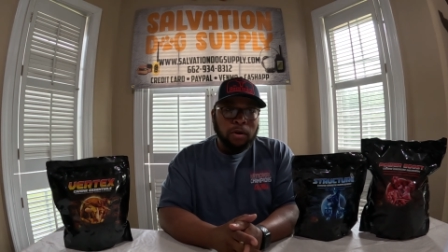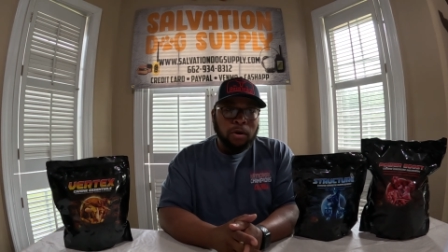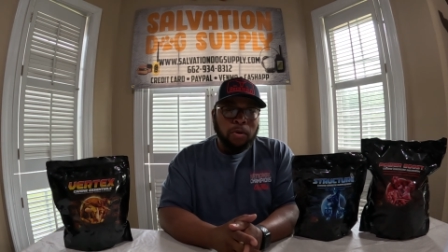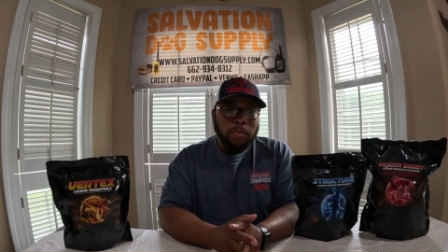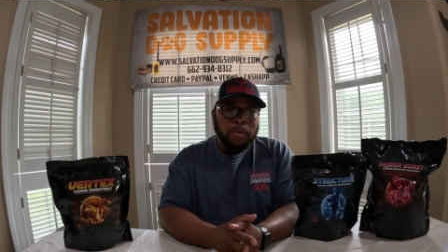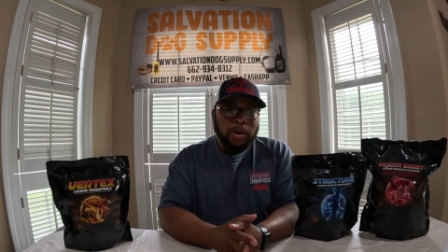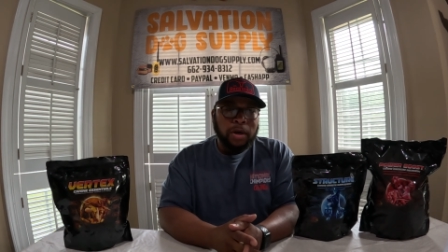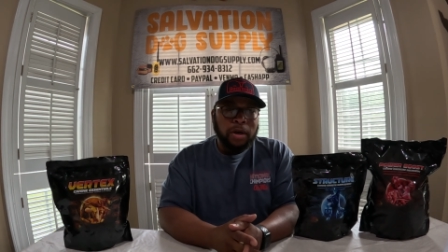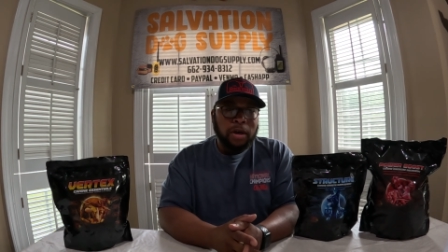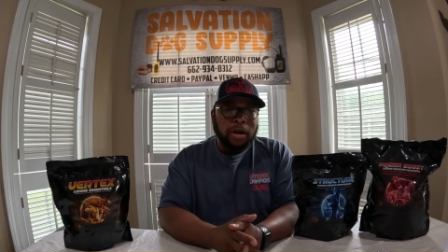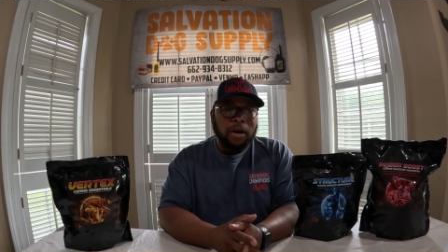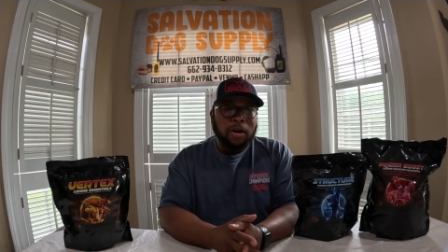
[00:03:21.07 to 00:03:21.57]
or
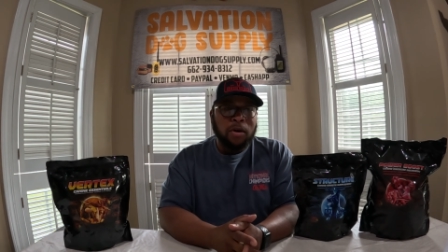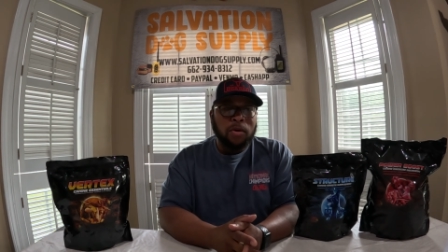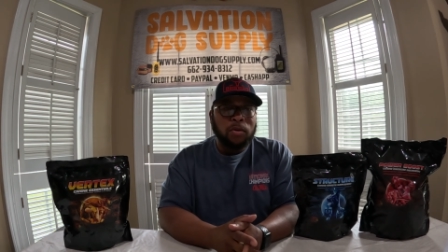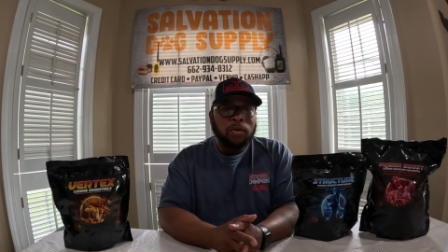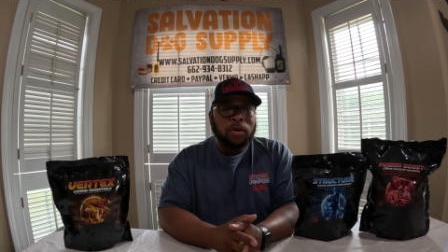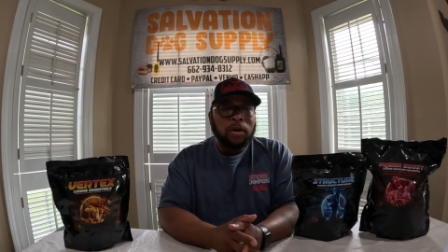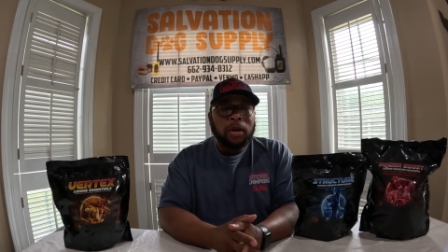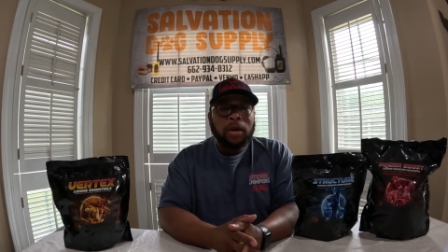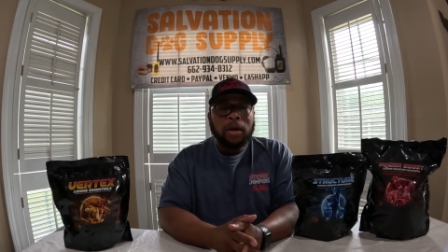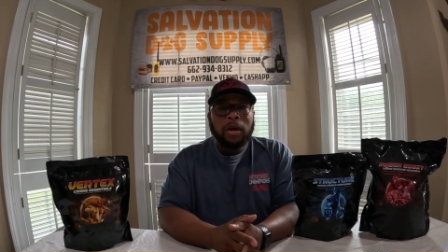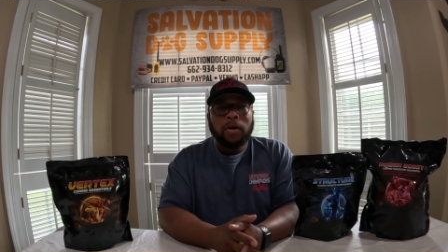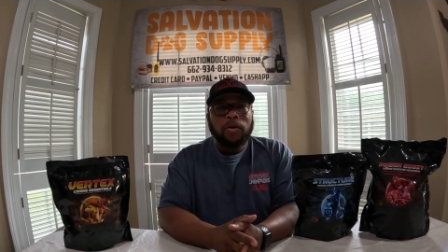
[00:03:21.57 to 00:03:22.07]
my
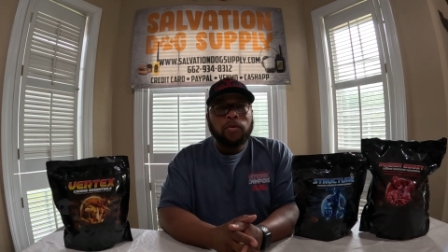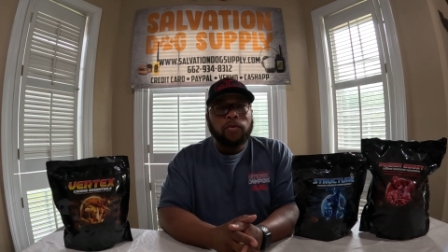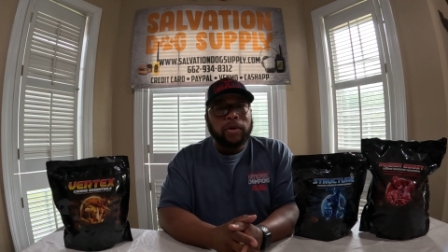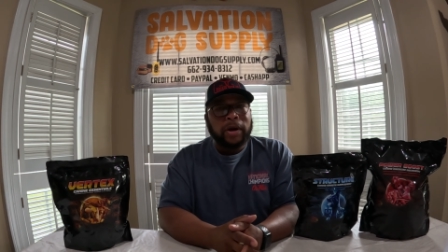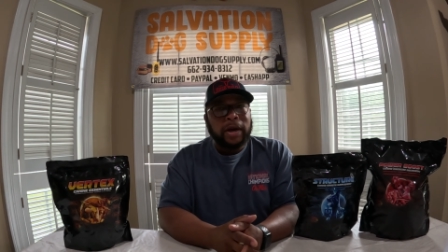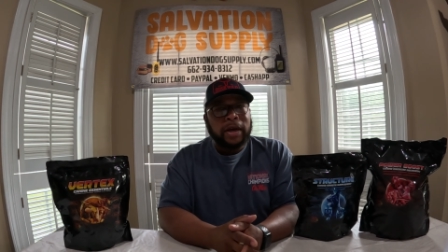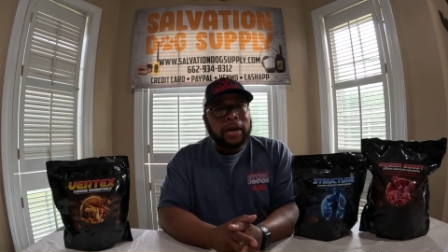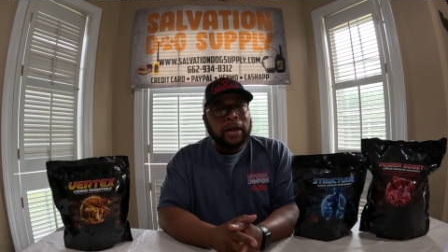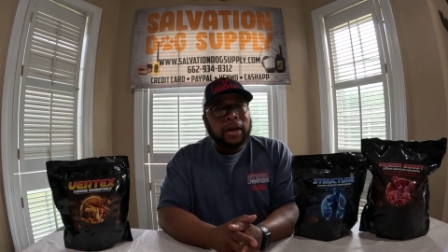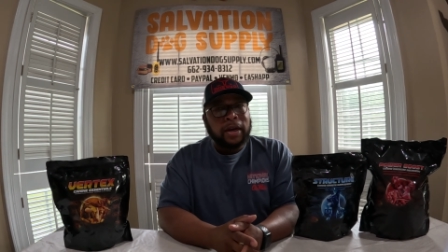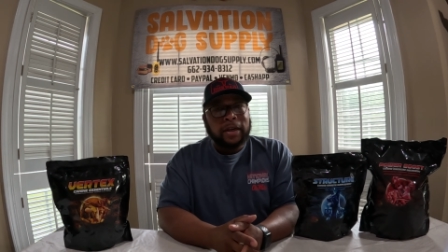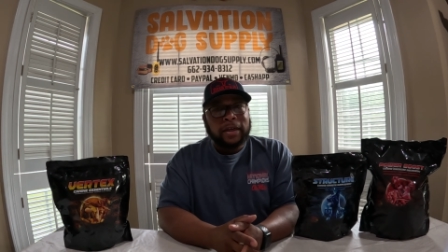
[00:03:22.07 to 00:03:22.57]
dog
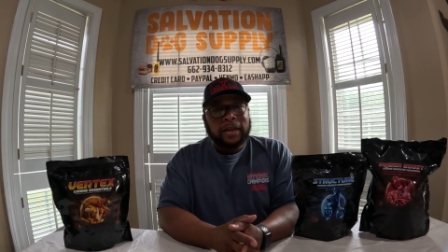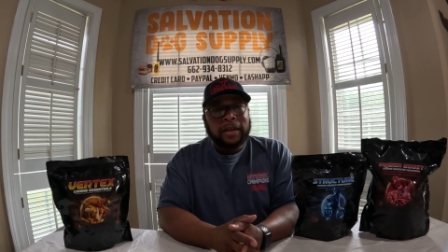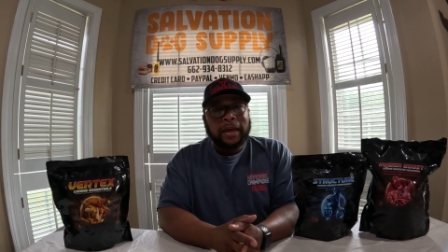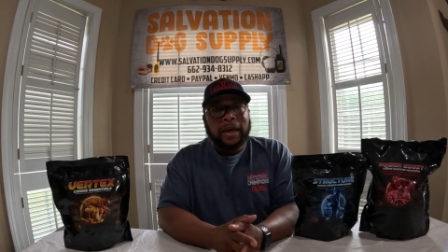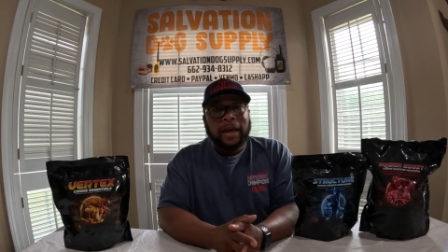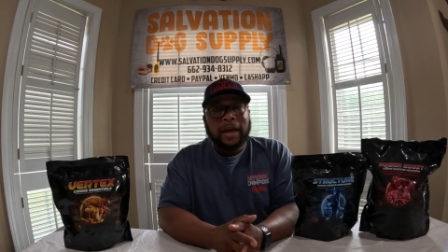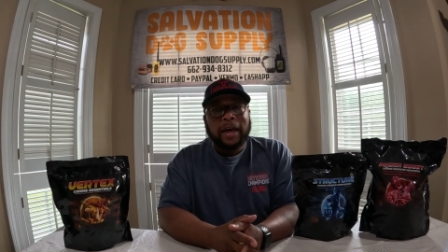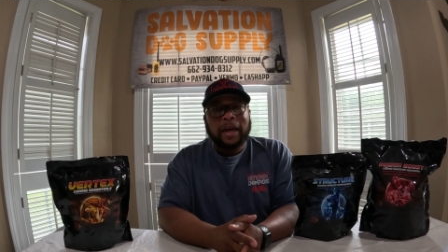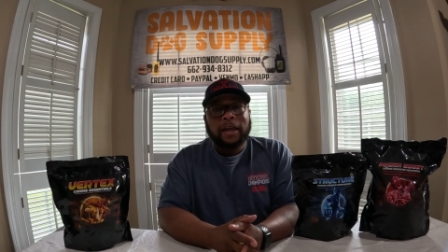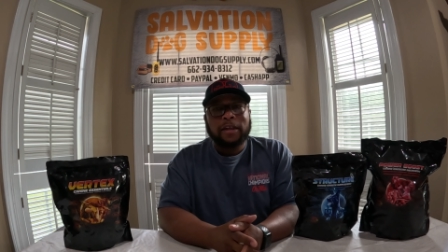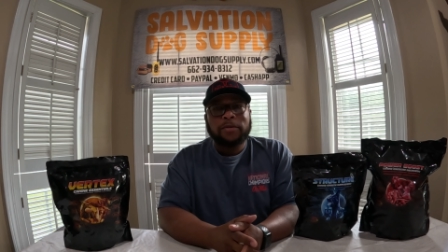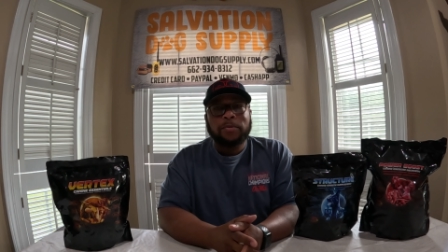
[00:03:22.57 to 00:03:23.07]
ran out of
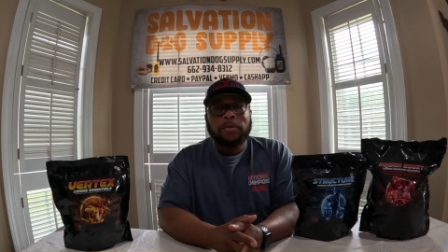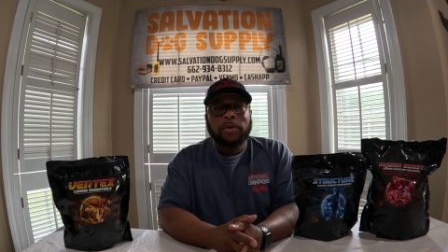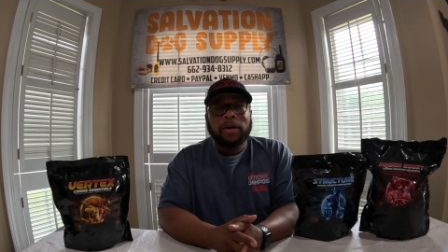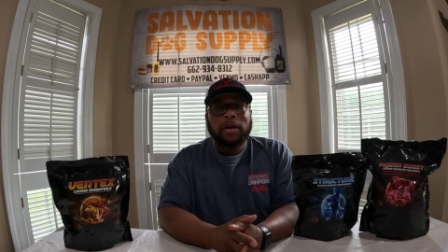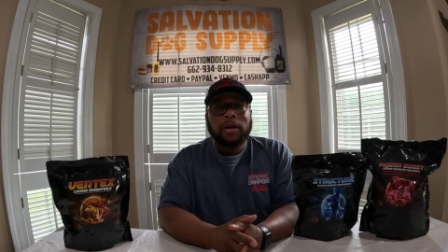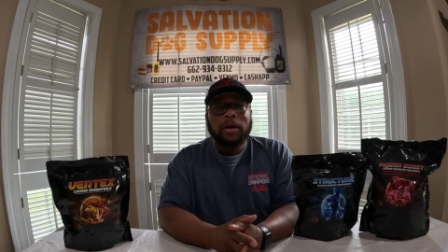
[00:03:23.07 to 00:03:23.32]
gas my